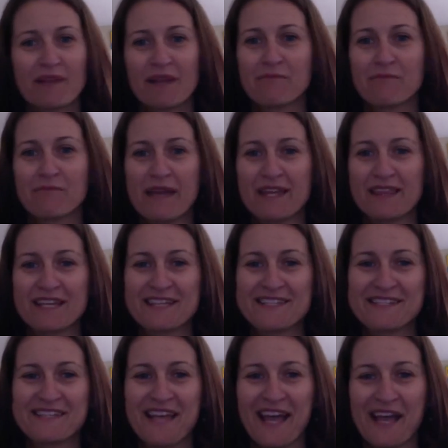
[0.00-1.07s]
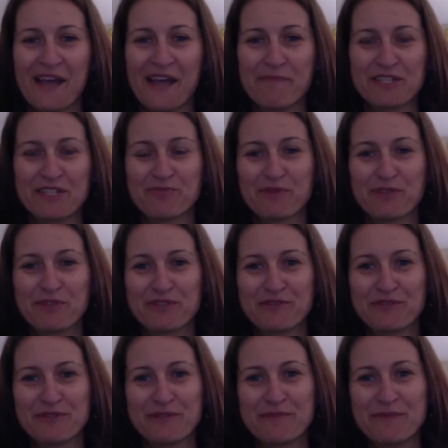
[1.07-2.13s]
make this much more
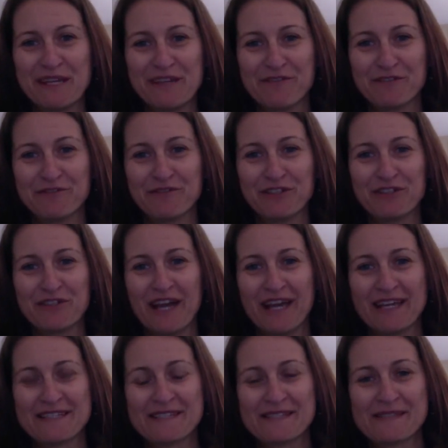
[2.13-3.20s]
useful and meaningful for you guys.